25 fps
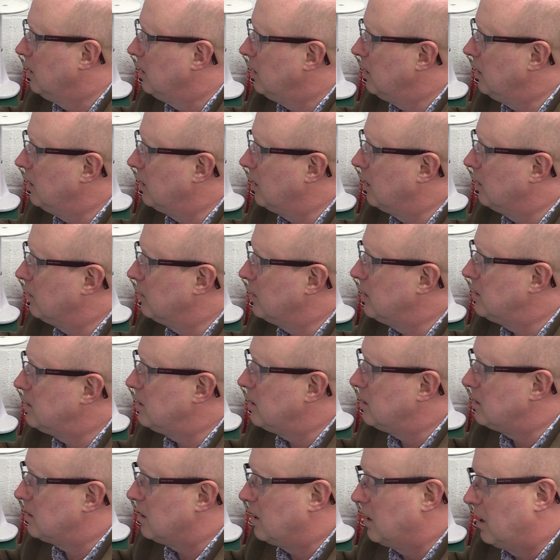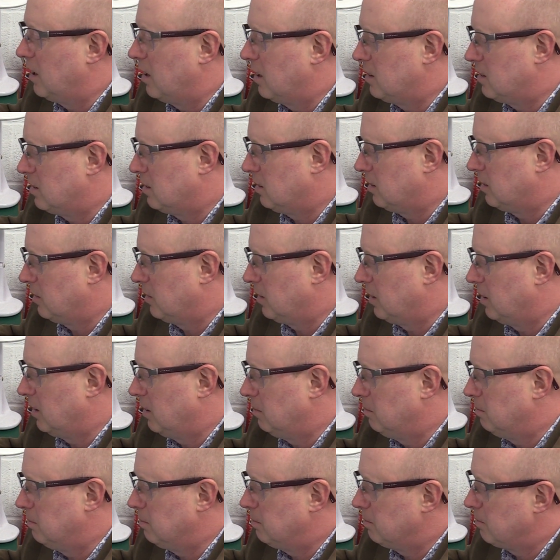You know, this is a sort
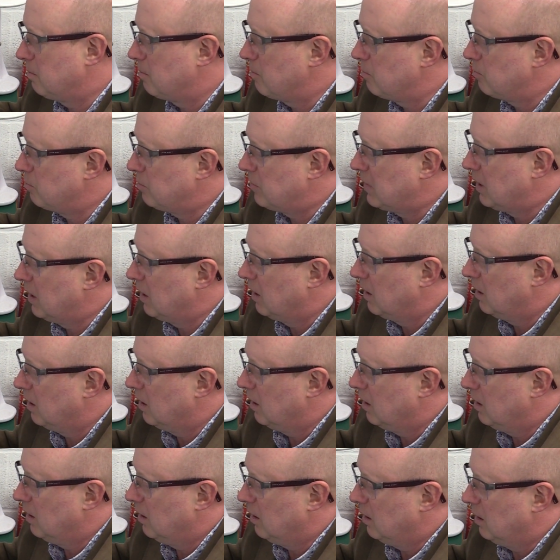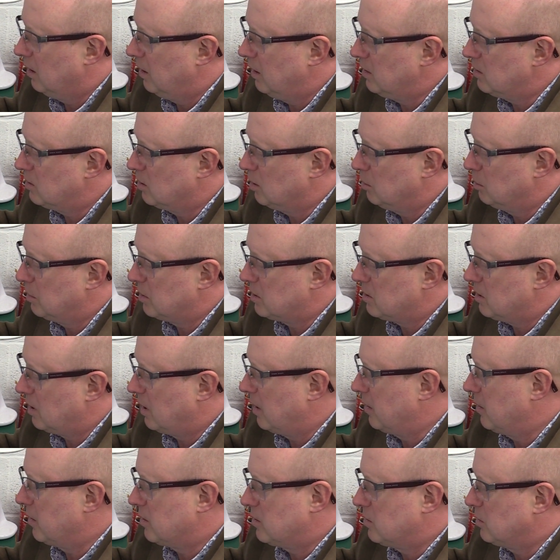of it's almost
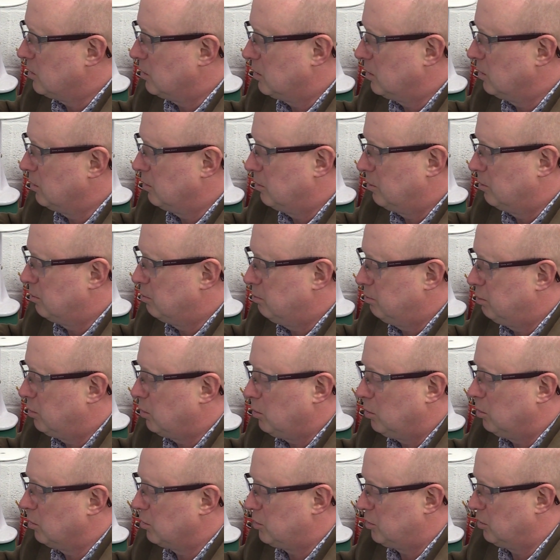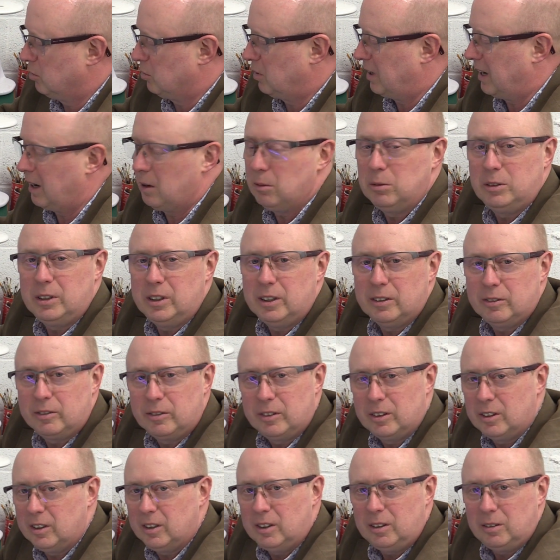like the sort of Porsche or Audi
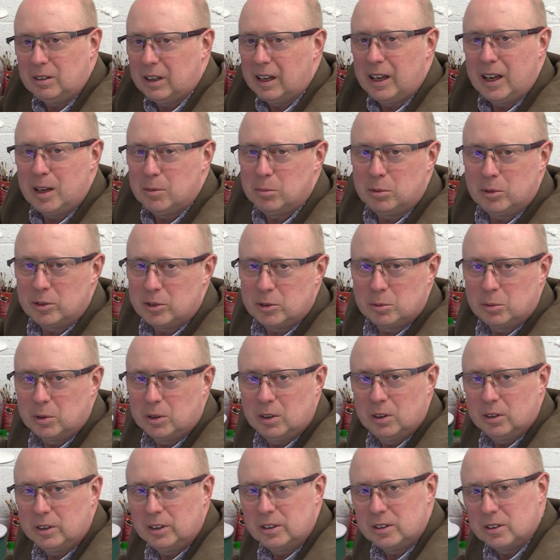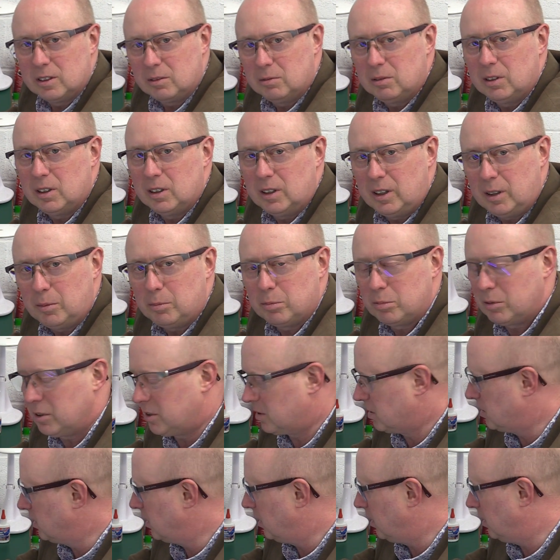of the airbrush world. It's a really
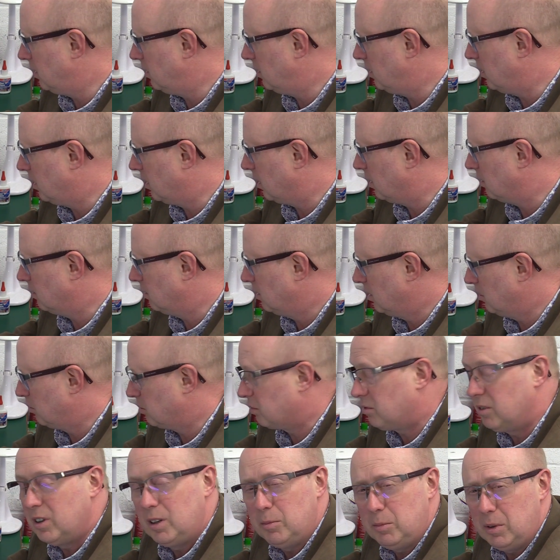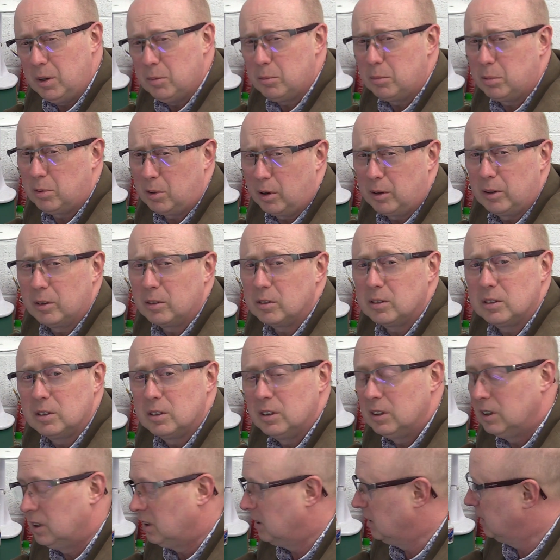pristine, you know, premium product.
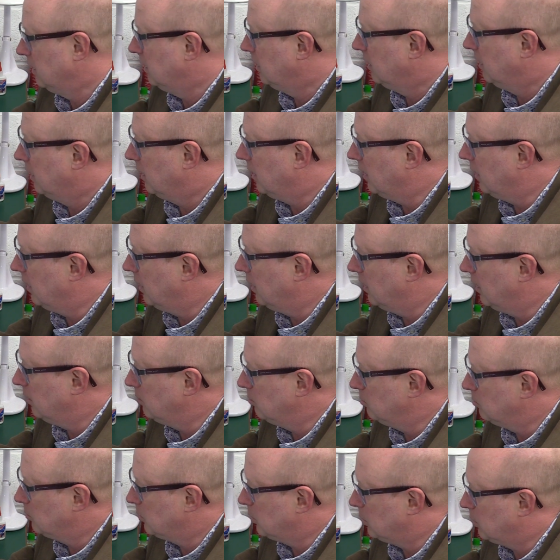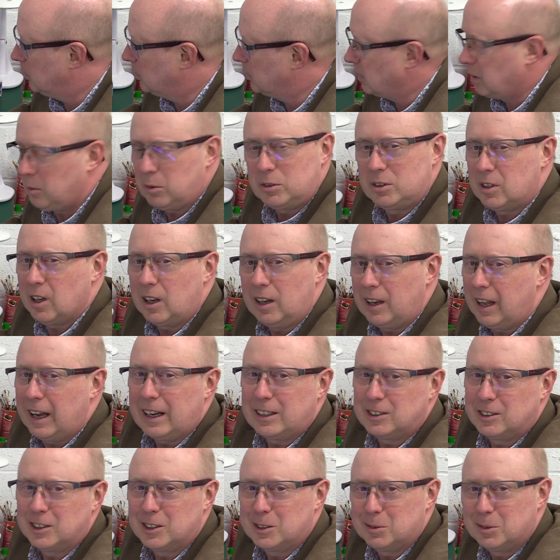Or they would say
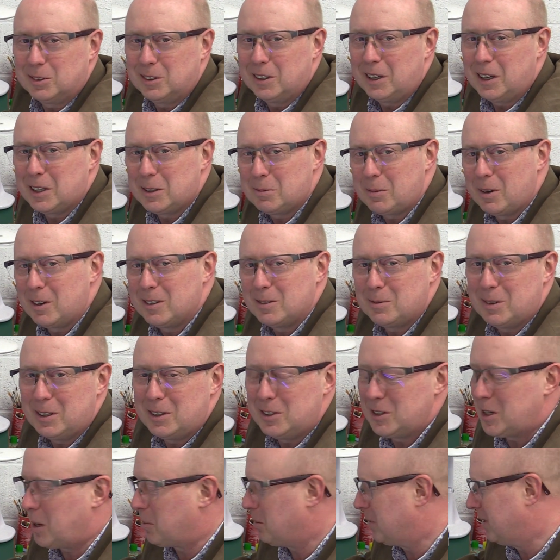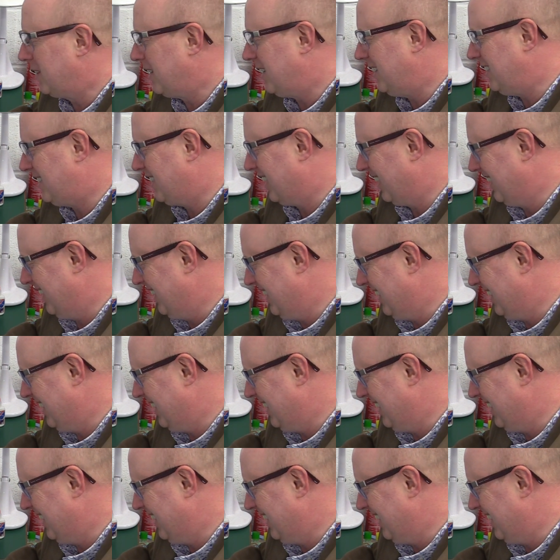Lexus, wouldn't they, I suppose, being Japanese.